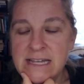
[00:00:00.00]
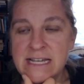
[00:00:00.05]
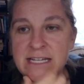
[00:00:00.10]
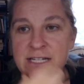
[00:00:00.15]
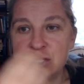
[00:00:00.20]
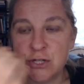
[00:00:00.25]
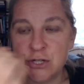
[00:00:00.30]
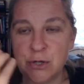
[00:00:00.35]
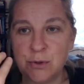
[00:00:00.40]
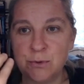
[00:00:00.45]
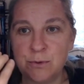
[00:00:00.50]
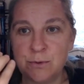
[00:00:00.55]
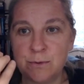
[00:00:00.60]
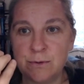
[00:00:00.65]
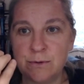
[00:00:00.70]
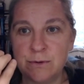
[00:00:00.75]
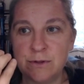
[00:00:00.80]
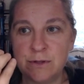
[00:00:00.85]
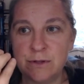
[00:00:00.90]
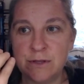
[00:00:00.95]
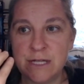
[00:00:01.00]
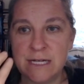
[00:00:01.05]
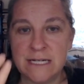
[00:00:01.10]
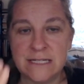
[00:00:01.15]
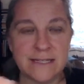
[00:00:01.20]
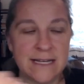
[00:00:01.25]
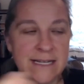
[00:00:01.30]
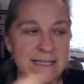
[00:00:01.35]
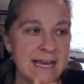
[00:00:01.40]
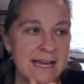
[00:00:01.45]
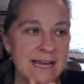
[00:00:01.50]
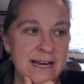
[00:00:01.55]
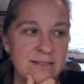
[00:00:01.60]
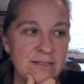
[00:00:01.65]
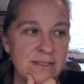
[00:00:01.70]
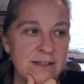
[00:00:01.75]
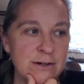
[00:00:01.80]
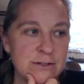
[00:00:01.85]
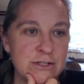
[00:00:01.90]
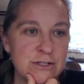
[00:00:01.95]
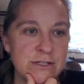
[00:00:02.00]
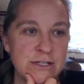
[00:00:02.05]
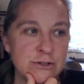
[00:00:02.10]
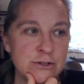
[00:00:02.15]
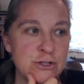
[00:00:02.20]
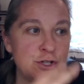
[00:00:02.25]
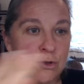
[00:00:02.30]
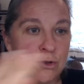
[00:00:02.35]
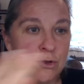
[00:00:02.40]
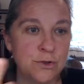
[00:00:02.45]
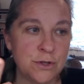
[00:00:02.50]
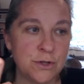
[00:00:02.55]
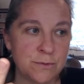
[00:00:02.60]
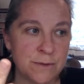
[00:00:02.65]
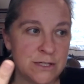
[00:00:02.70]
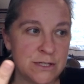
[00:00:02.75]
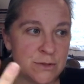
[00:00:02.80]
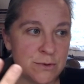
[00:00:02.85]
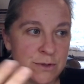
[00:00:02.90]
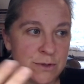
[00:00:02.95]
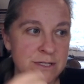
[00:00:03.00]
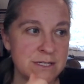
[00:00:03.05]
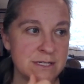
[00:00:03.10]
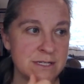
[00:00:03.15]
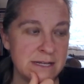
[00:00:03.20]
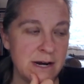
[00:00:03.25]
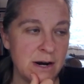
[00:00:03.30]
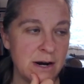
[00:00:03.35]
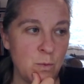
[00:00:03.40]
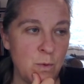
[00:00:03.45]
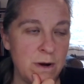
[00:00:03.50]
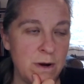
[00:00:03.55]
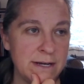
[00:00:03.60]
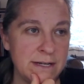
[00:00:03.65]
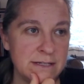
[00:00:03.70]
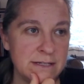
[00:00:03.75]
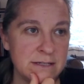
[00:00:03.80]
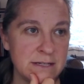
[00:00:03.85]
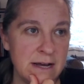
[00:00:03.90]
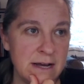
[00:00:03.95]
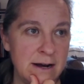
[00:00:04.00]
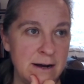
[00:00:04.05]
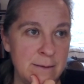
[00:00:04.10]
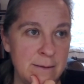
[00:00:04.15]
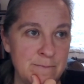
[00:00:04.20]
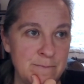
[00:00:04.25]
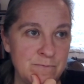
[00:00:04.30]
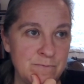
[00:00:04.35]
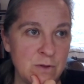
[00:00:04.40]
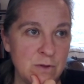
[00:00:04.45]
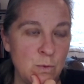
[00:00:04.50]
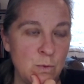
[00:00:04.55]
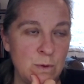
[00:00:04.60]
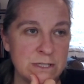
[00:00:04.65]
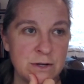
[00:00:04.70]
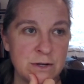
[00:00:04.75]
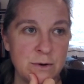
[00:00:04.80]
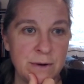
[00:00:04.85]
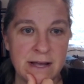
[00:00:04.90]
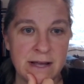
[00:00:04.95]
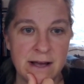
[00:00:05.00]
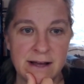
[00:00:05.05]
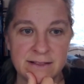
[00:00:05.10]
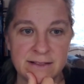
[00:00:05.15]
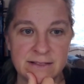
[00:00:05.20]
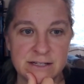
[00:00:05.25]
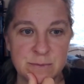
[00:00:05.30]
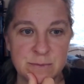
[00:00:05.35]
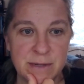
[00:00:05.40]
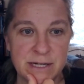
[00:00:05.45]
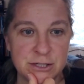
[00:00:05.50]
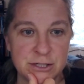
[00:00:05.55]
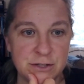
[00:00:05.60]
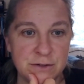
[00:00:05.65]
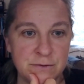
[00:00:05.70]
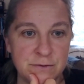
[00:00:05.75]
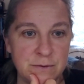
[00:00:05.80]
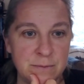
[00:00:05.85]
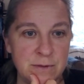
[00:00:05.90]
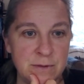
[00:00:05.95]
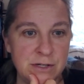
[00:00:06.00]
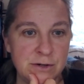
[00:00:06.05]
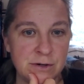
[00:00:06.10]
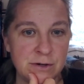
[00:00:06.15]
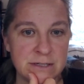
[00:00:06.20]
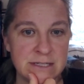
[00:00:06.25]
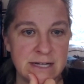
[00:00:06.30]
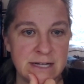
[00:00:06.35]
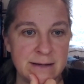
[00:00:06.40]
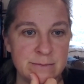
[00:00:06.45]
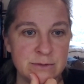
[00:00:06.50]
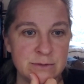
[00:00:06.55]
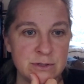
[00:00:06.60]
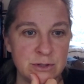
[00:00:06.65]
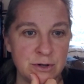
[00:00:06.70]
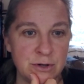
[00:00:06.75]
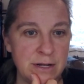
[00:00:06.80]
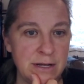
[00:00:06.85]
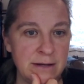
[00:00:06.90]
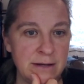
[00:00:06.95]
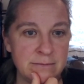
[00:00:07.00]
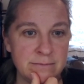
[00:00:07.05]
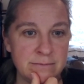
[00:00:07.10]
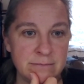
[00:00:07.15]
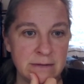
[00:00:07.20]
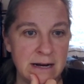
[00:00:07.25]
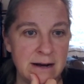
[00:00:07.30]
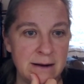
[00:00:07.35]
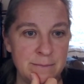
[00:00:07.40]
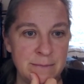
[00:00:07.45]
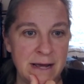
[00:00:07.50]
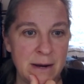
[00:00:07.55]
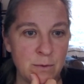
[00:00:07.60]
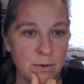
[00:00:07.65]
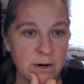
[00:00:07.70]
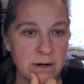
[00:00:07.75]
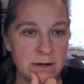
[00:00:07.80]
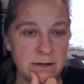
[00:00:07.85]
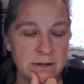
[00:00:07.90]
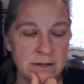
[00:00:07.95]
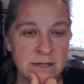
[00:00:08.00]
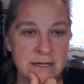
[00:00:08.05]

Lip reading: so things like that, and there's two good resources there. One is what's going on in this picture from the New York Times Learning Network.